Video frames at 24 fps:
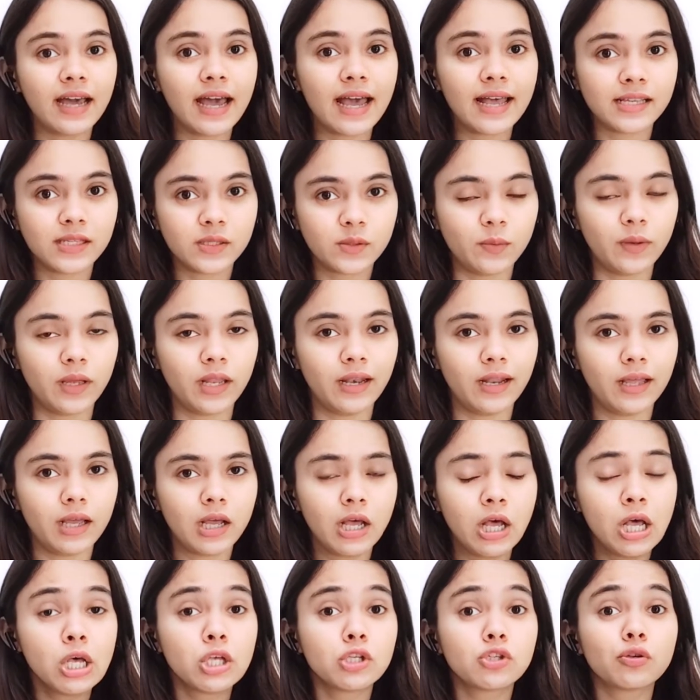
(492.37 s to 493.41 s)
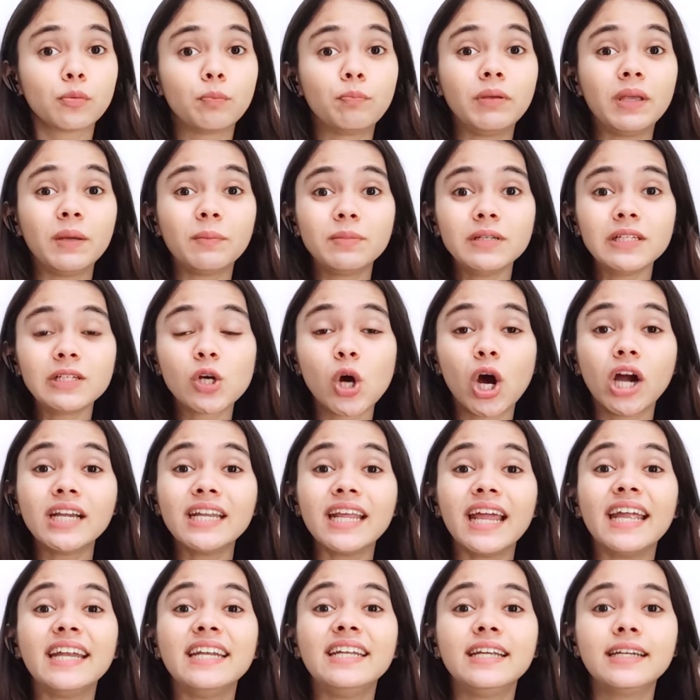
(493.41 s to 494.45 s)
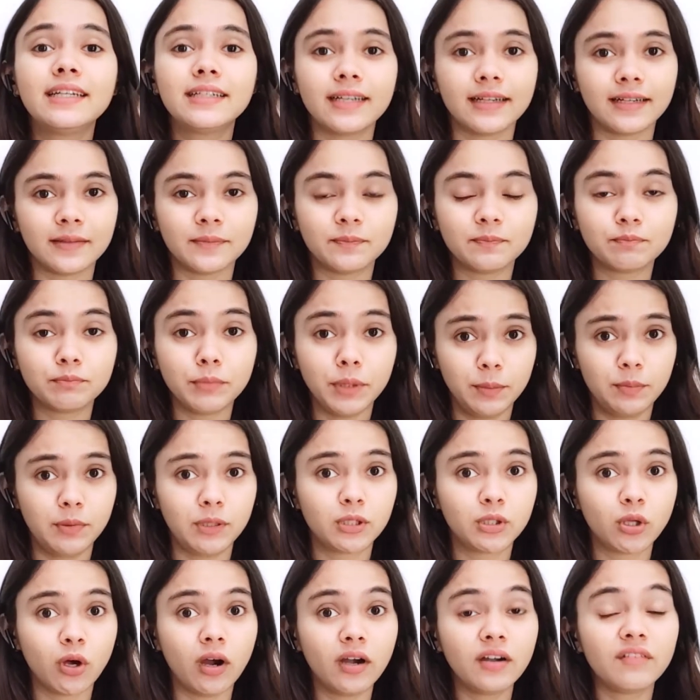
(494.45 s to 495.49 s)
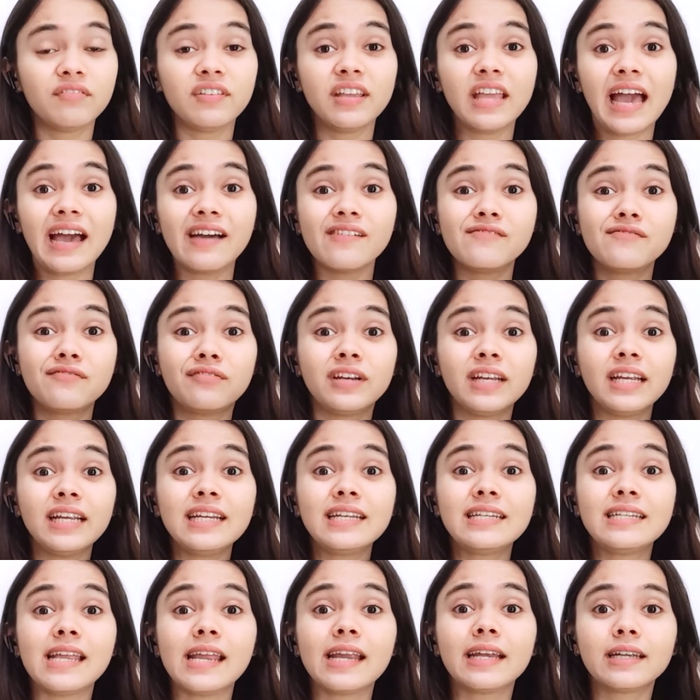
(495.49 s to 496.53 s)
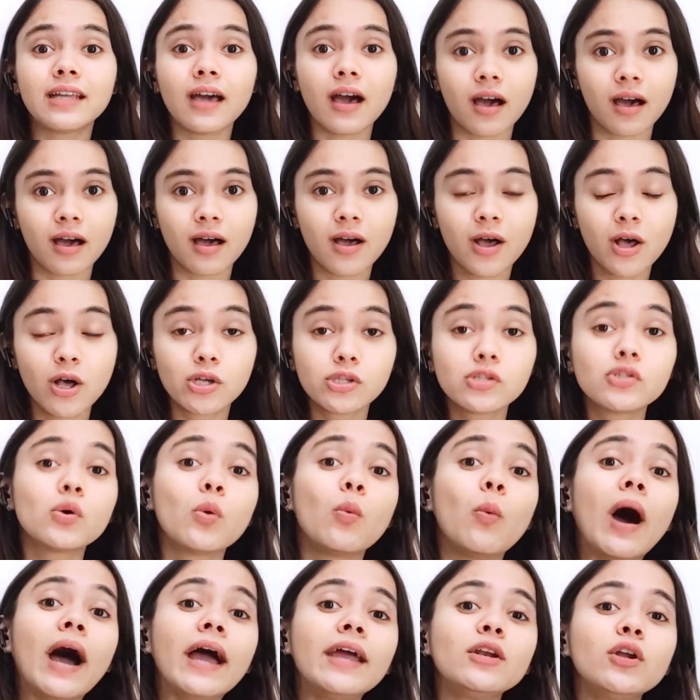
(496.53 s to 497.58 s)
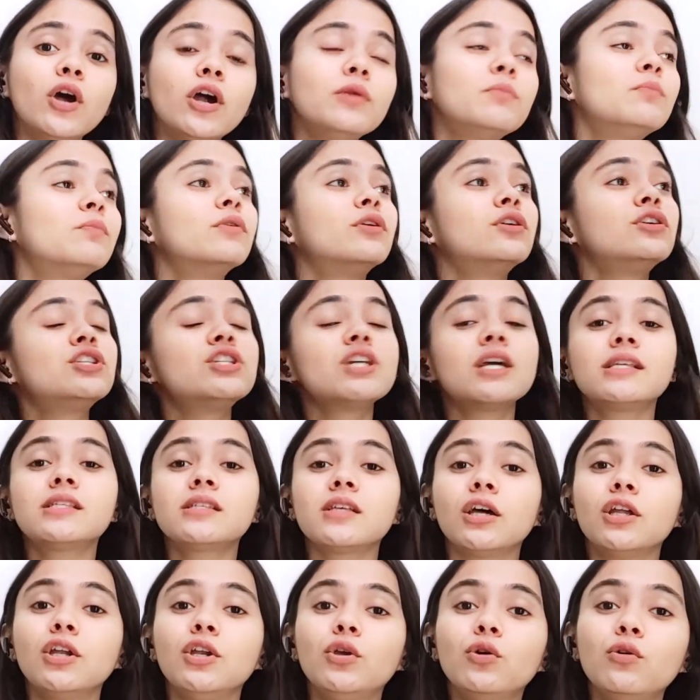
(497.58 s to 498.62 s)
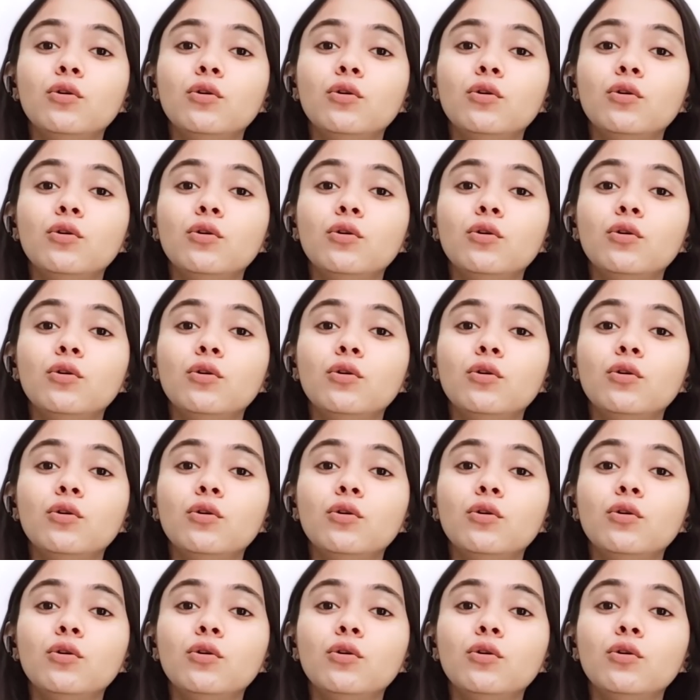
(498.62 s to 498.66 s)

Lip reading: as well. So people got addicted. People thought we have free data. So why not purchase a new